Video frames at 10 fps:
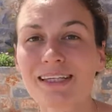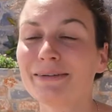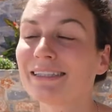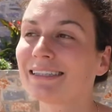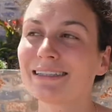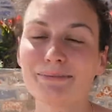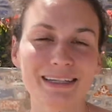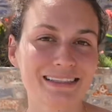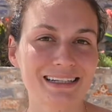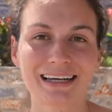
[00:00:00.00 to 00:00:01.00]
which is
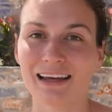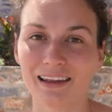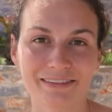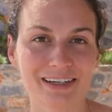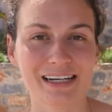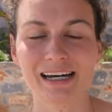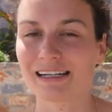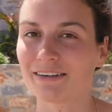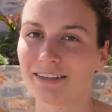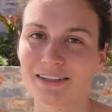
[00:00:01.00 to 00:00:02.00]
amazing, and I love it, and I
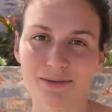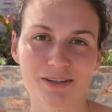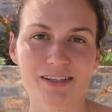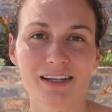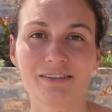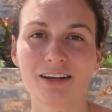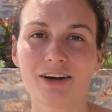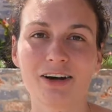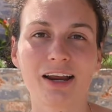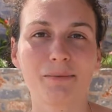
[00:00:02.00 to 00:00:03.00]
definitely don't want to live
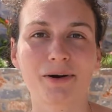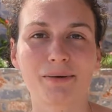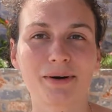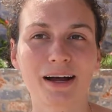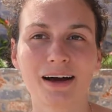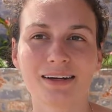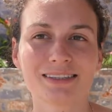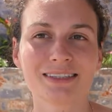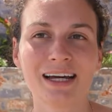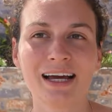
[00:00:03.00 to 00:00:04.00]
alone anymore
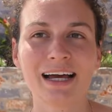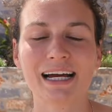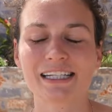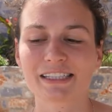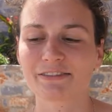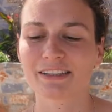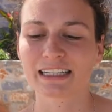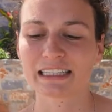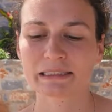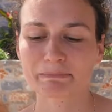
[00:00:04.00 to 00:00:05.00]
because I just feel
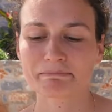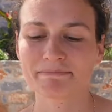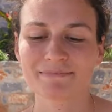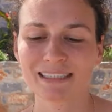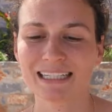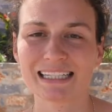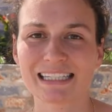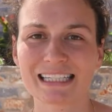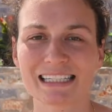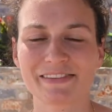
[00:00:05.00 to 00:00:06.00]
like it
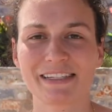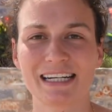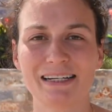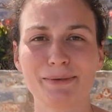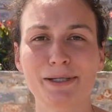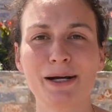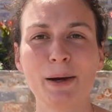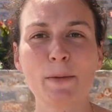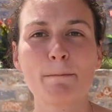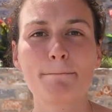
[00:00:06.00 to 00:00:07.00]
just doesn't fit anymore.
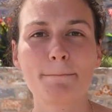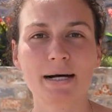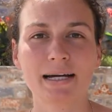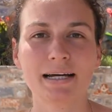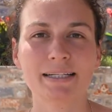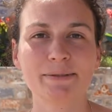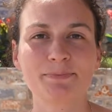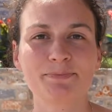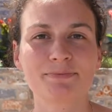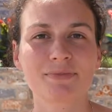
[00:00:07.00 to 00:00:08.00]
But
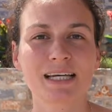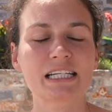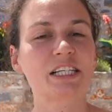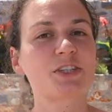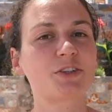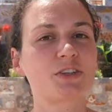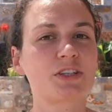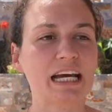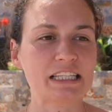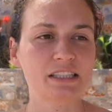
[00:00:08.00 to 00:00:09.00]
it just
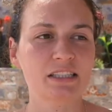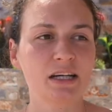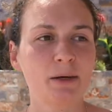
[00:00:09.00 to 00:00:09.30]
gets,